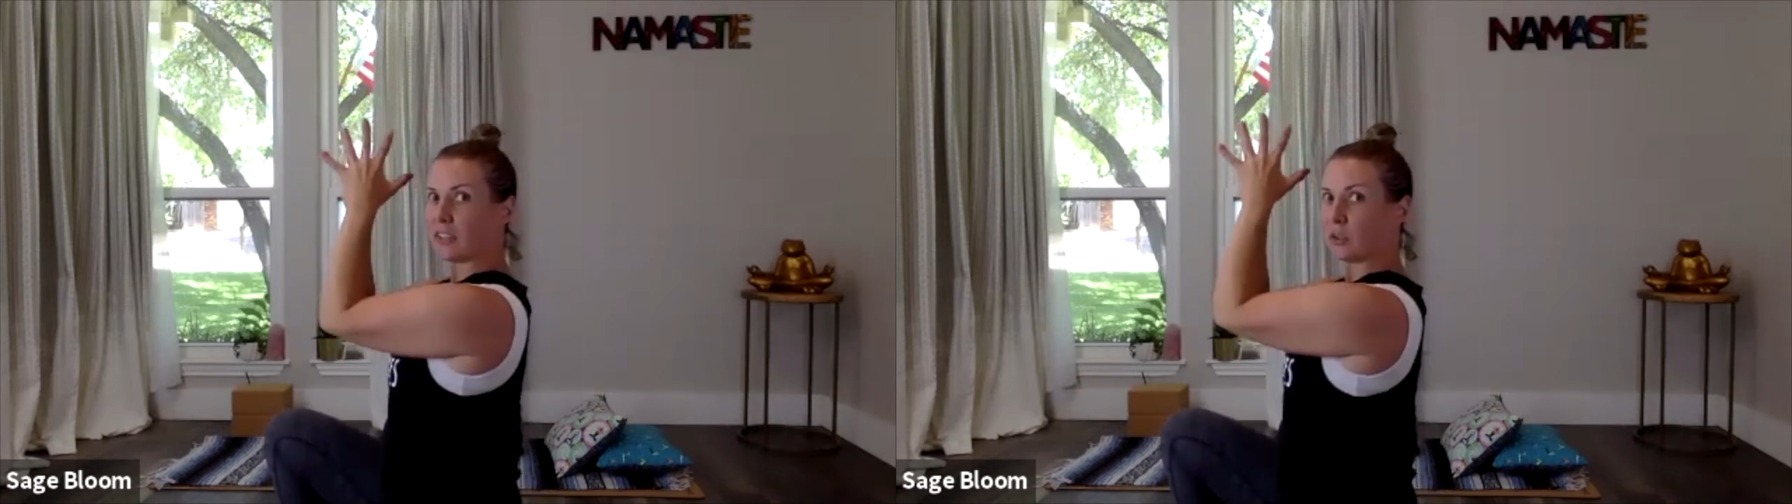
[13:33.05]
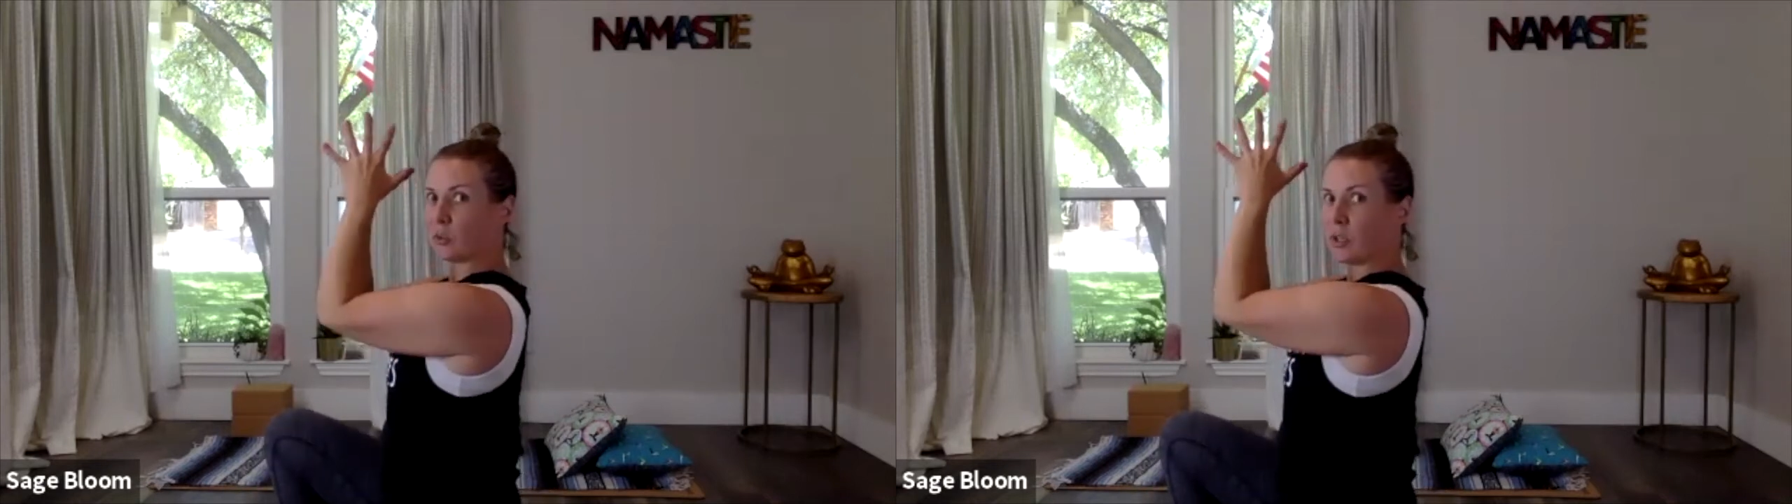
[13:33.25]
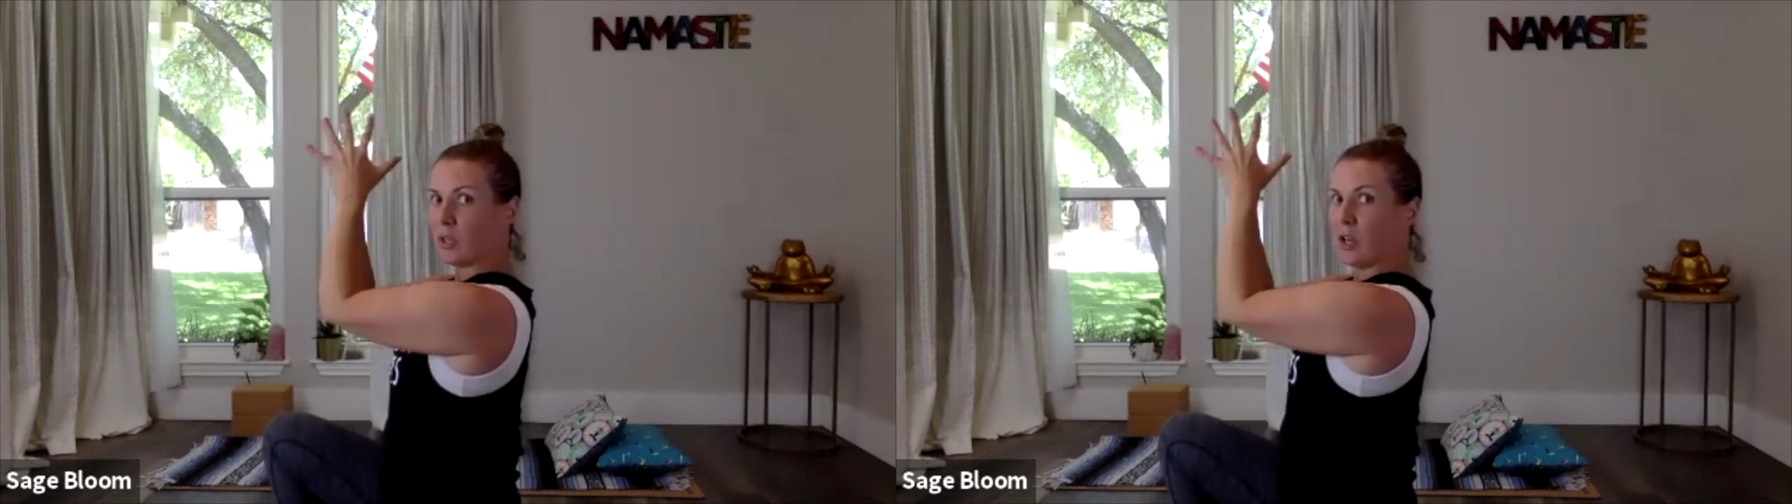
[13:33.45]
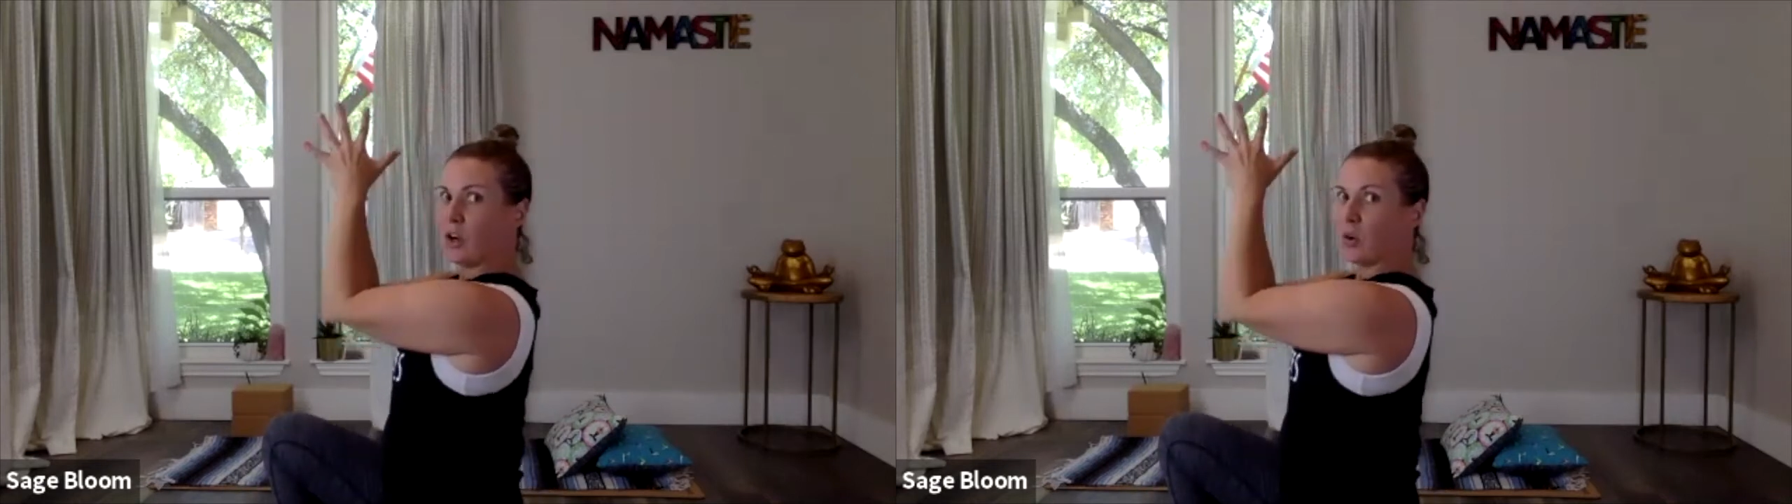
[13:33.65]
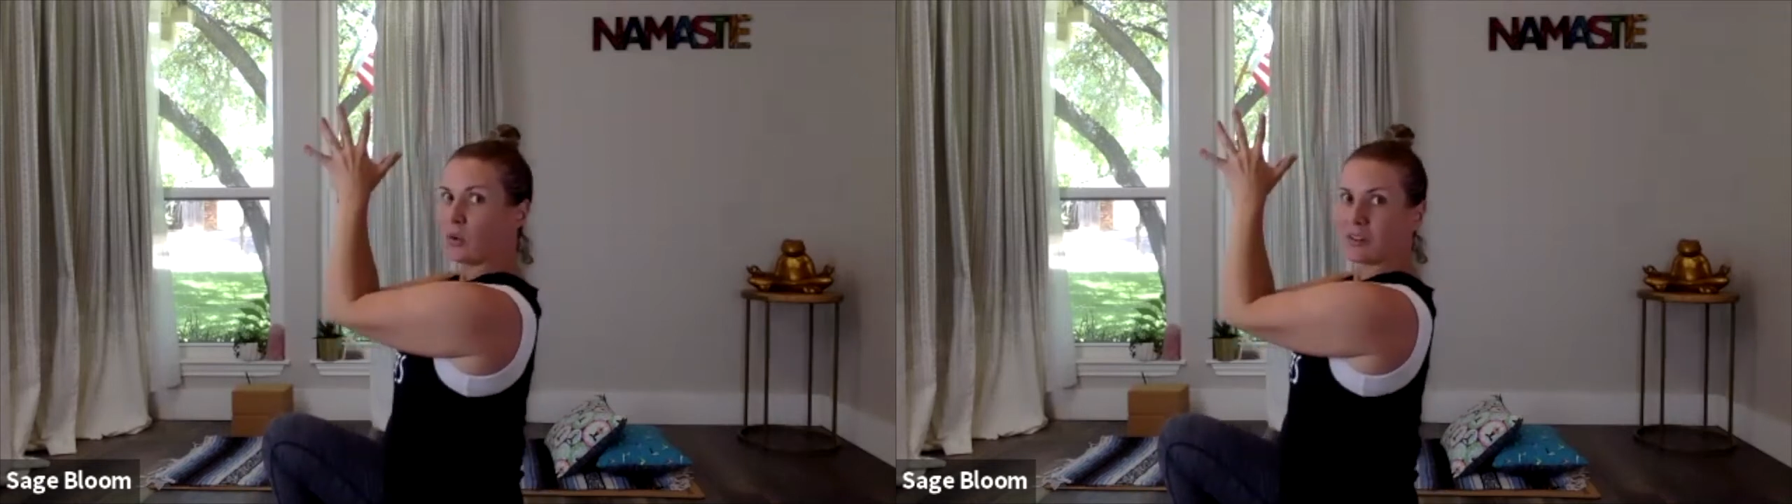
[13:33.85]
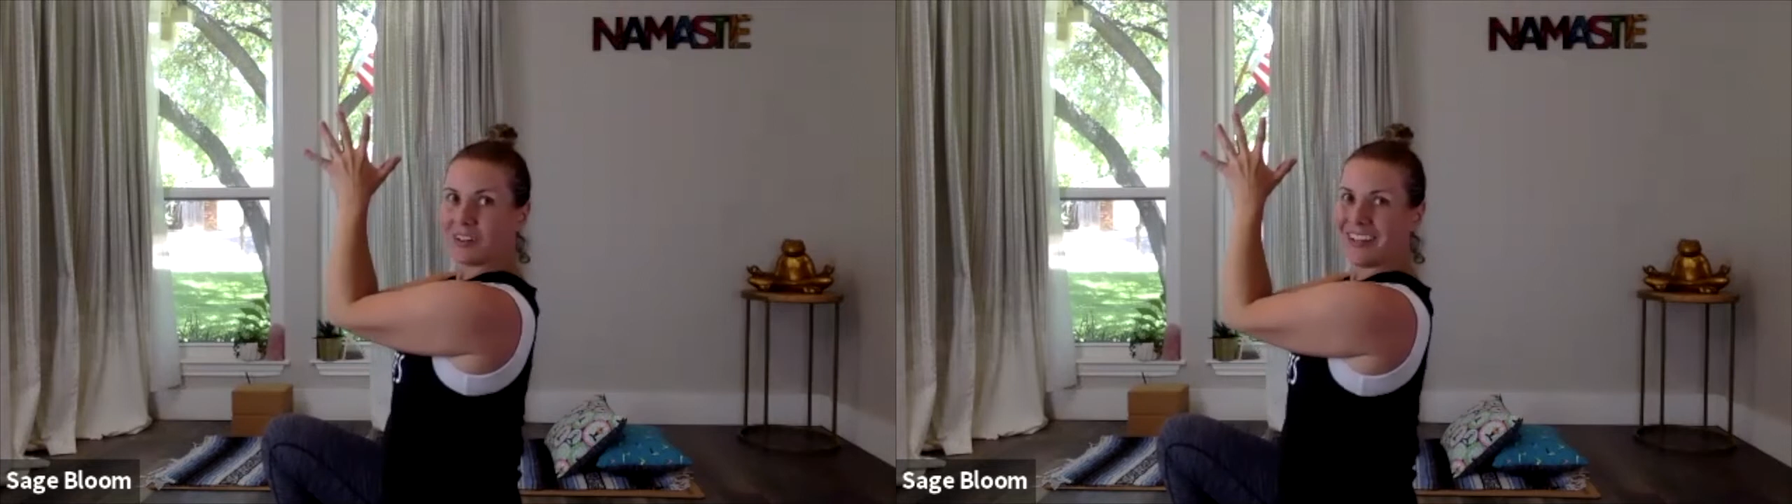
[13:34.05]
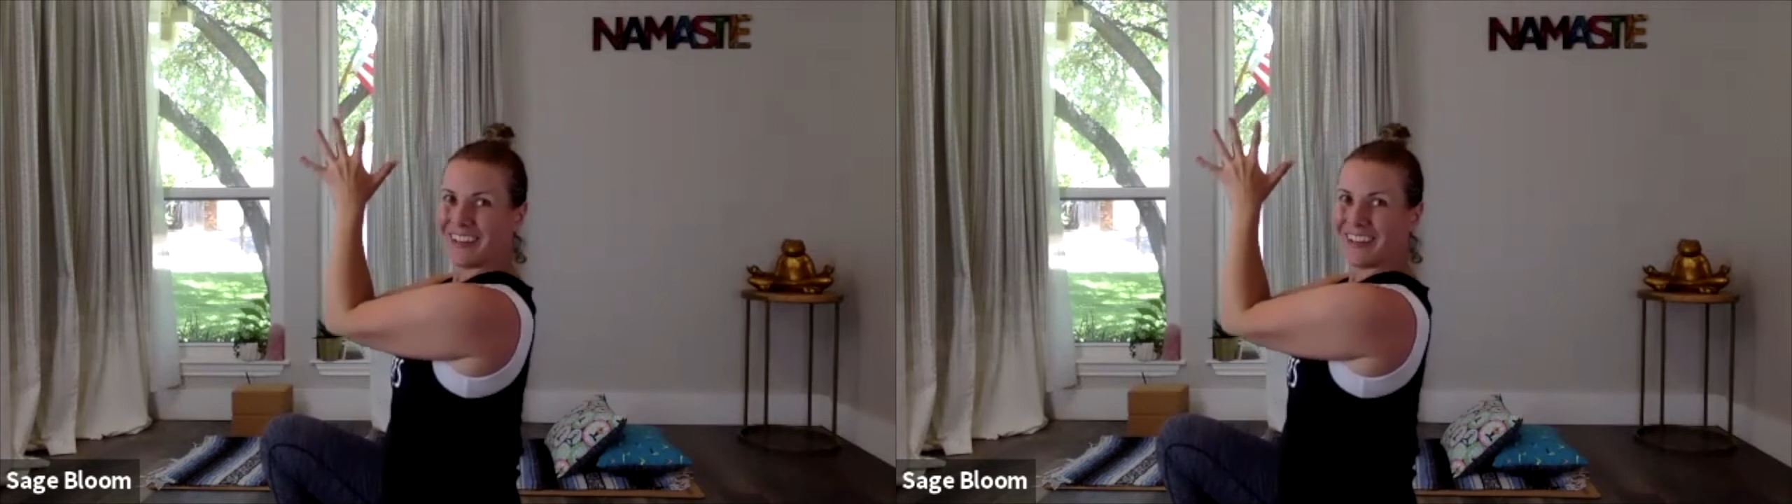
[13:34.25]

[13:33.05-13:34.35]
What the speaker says: So we're